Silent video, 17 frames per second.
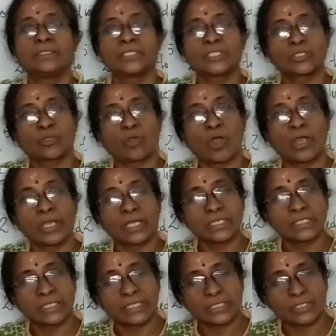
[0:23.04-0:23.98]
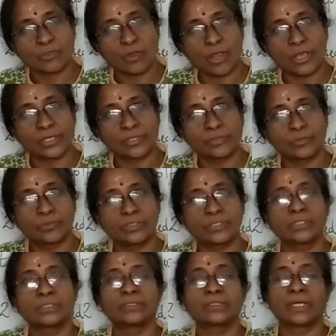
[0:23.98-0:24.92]
squares and square root,
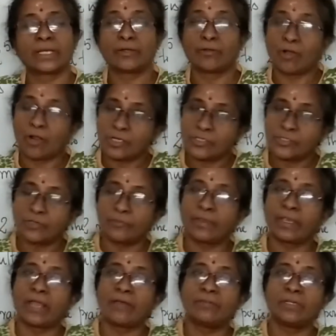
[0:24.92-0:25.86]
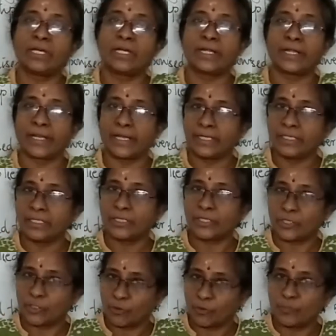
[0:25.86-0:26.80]
and also we have learned in
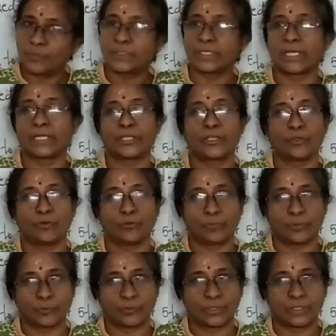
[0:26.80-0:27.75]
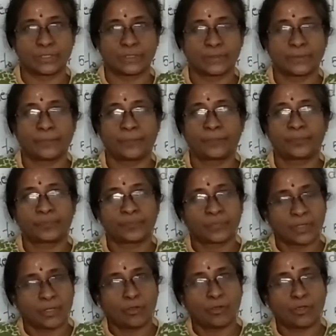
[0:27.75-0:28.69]
cubes and cube roots.
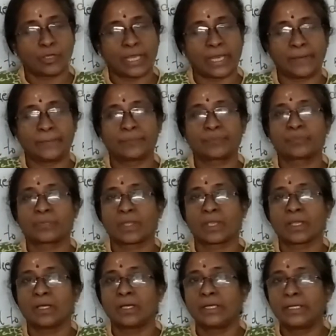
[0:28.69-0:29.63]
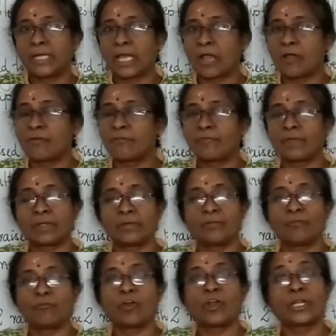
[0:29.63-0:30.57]
Okay. Now
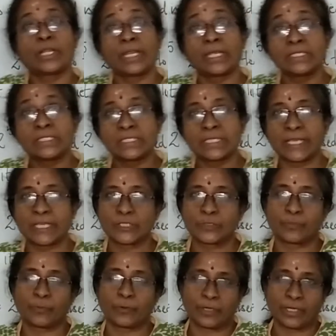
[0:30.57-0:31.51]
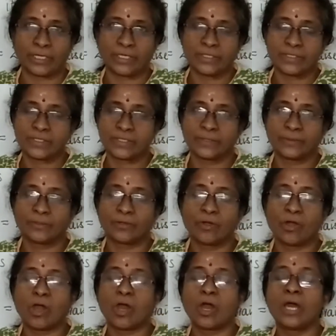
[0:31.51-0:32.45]
what is exponents,
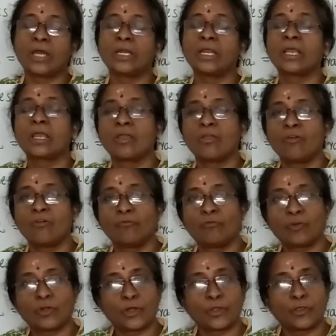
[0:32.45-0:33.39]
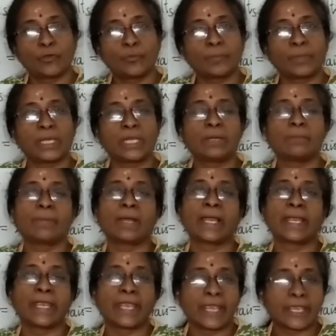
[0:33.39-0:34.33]
or what do you mean
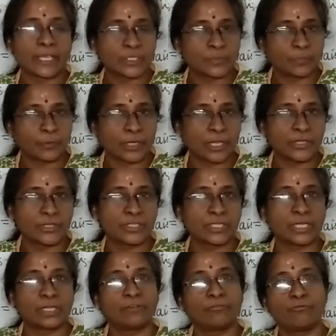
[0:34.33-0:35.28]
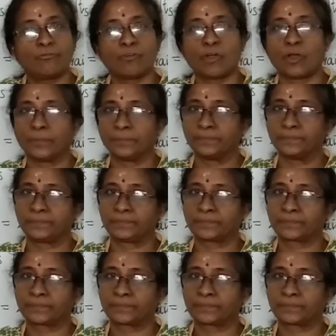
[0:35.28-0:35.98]
by exponential form?